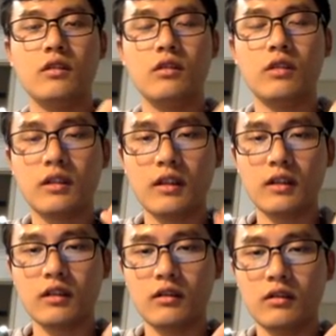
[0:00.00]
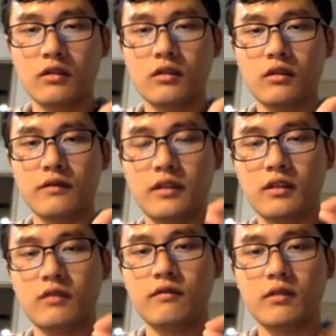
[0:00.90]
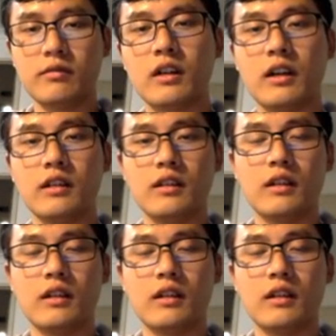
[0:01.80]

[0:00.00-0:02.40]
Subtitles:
you can take a look of this website.